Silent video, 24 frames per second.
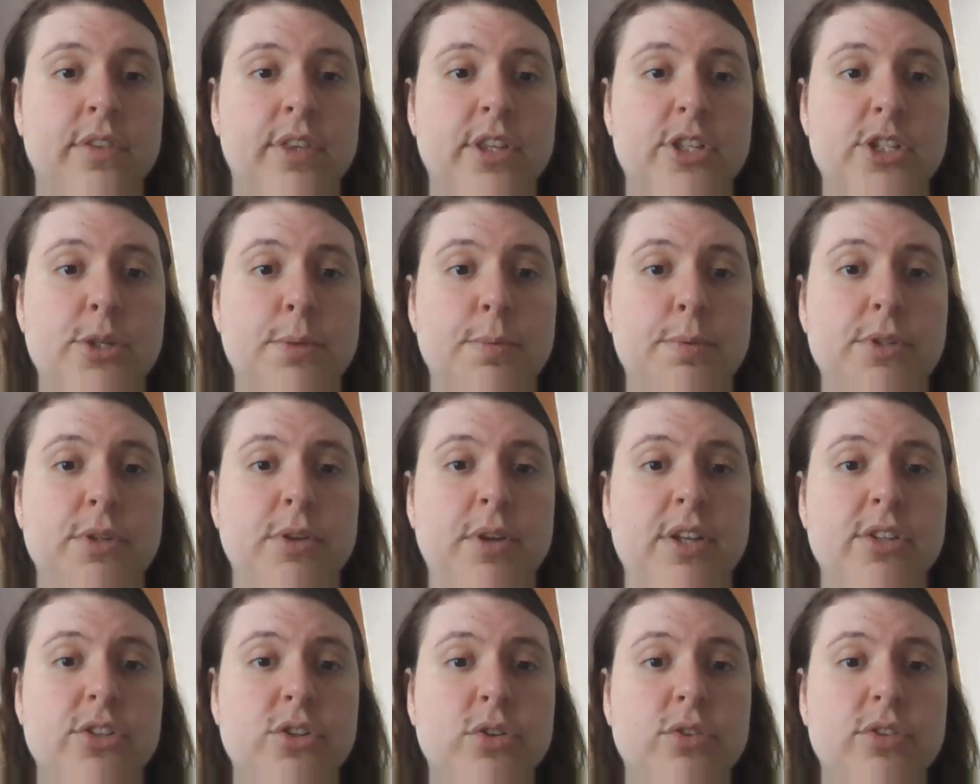This
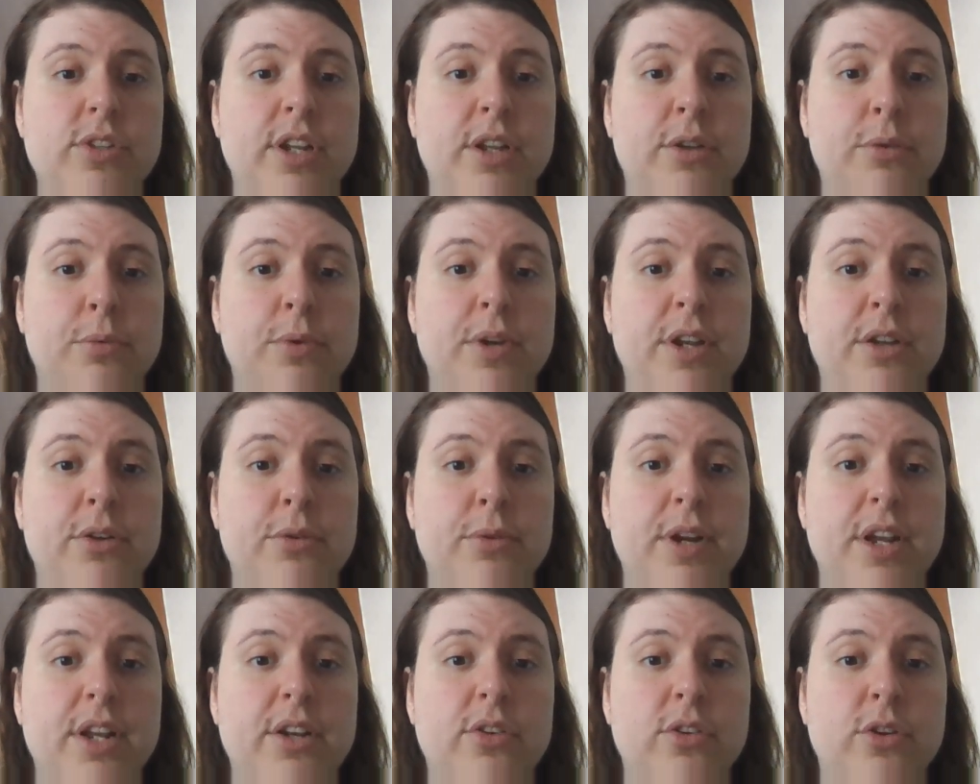episode has Cordelia
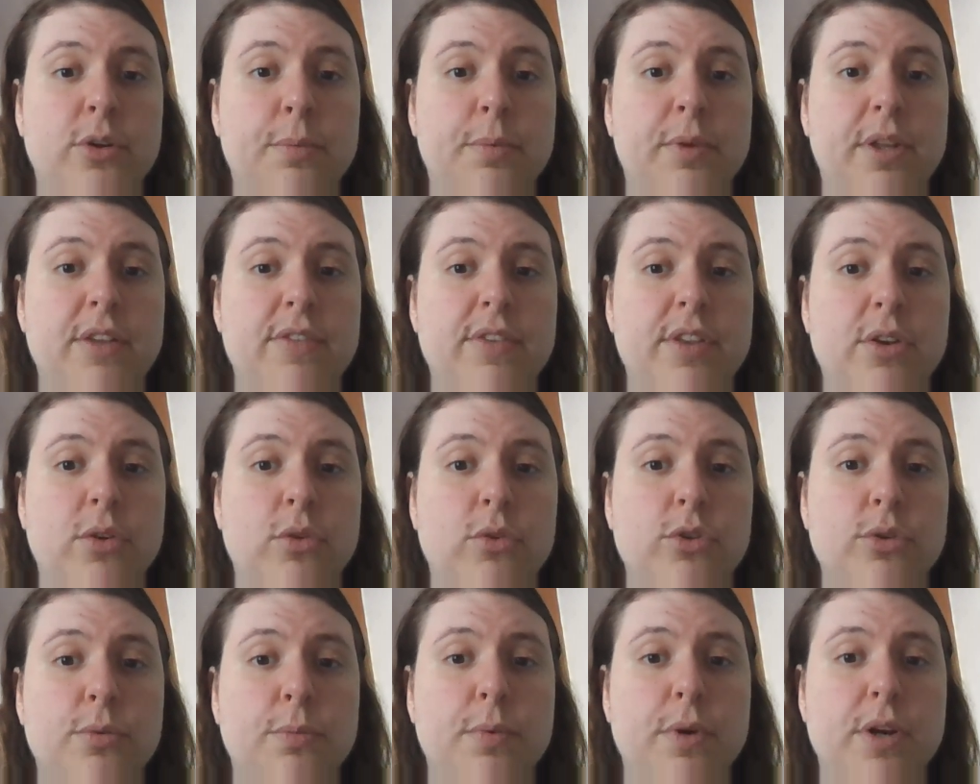reiterate her belief that
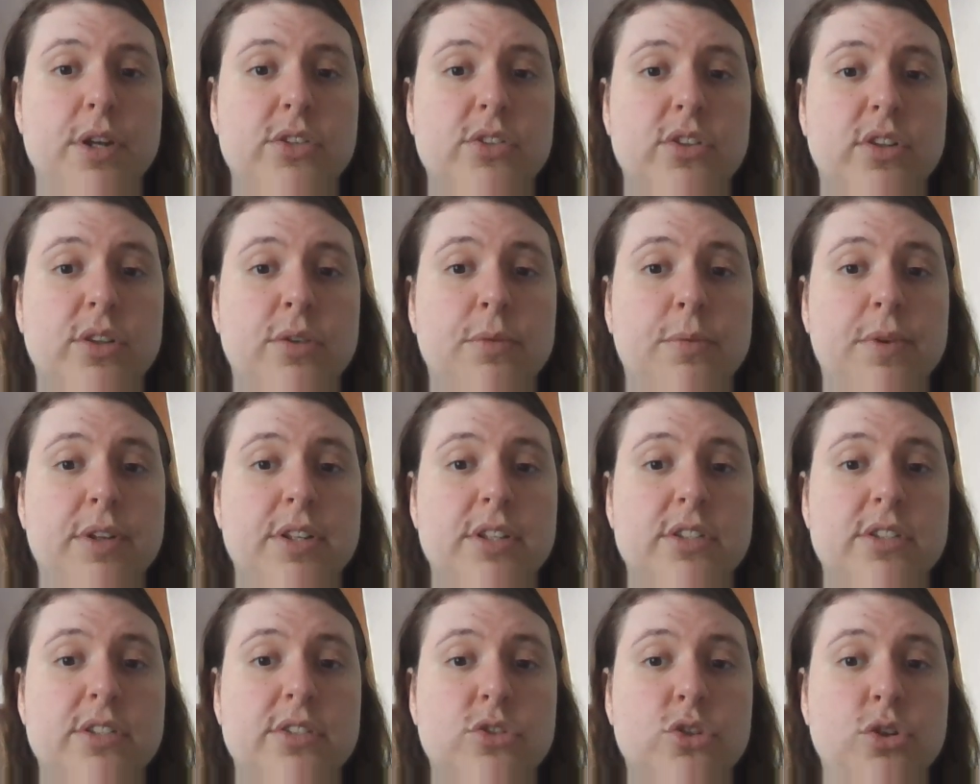older boys are the
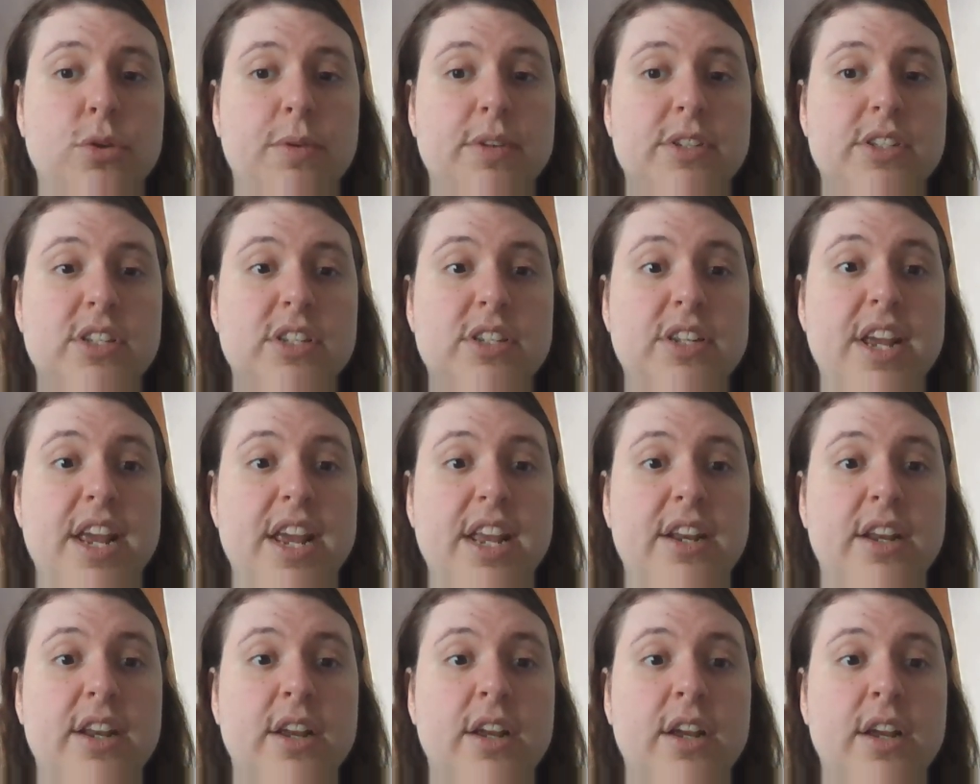ones she wants to
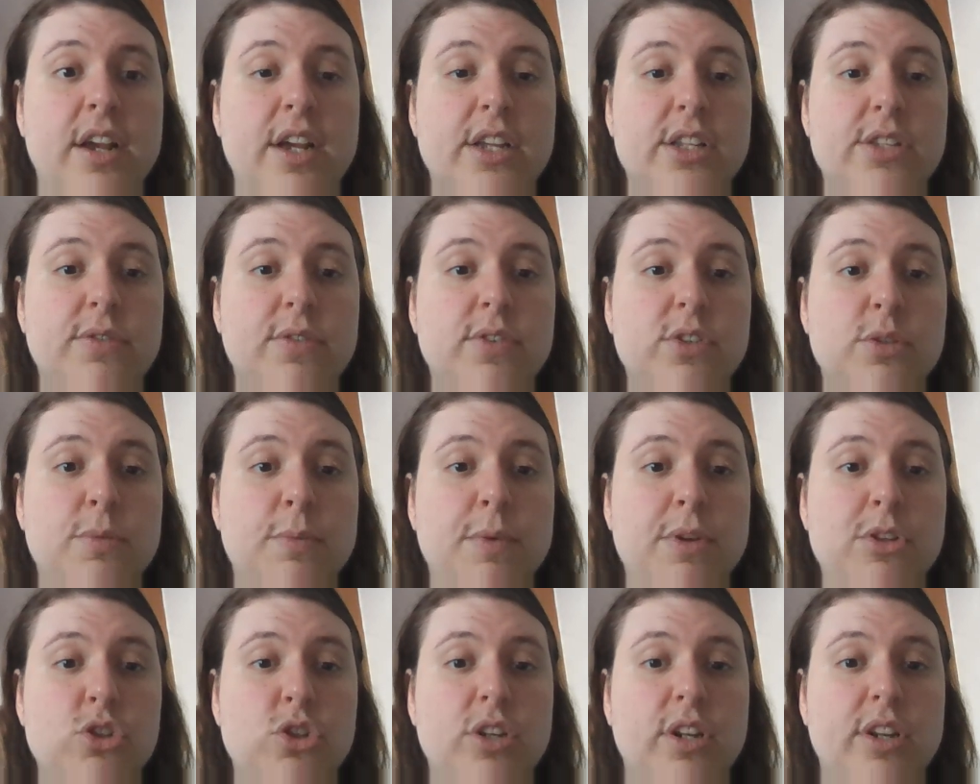date, as first
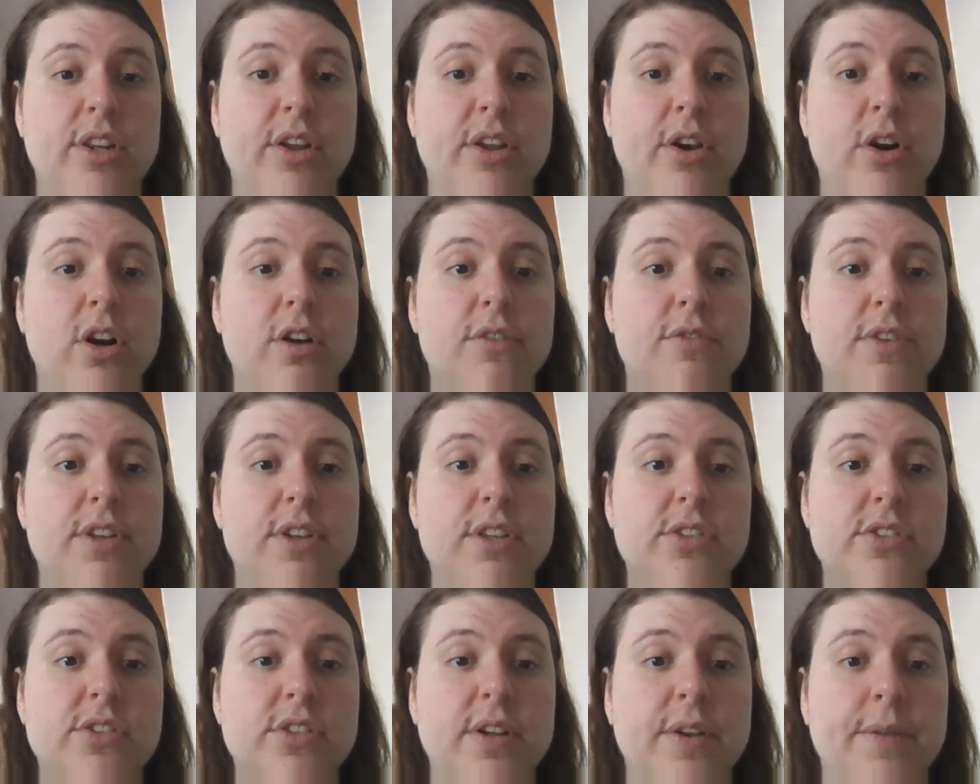mentioned in The
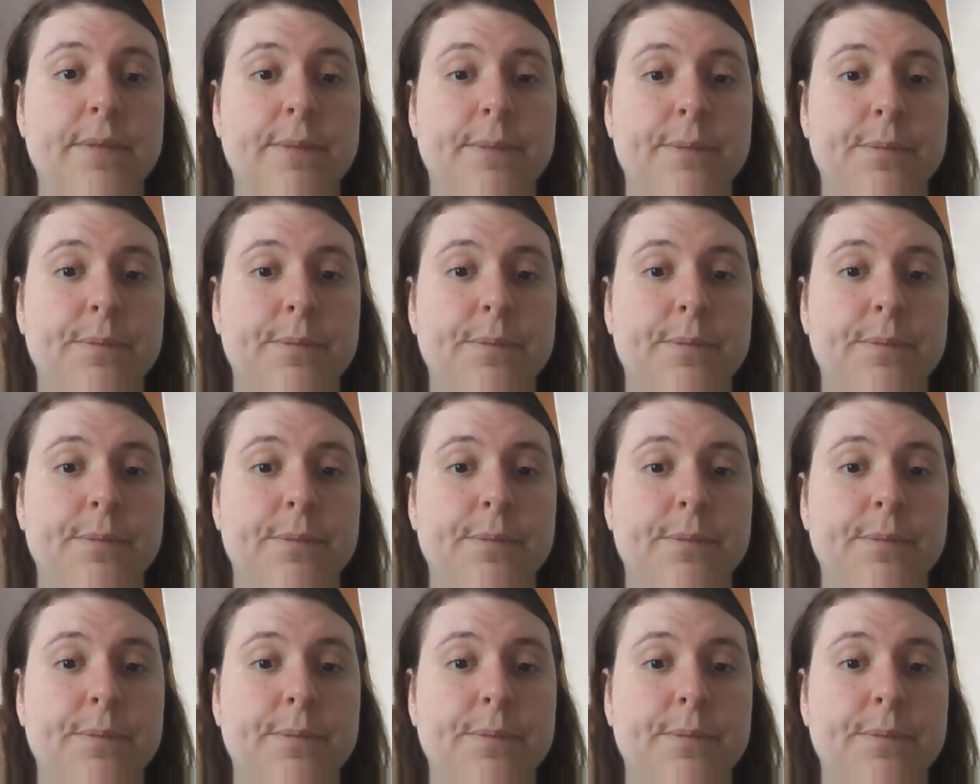Harvest.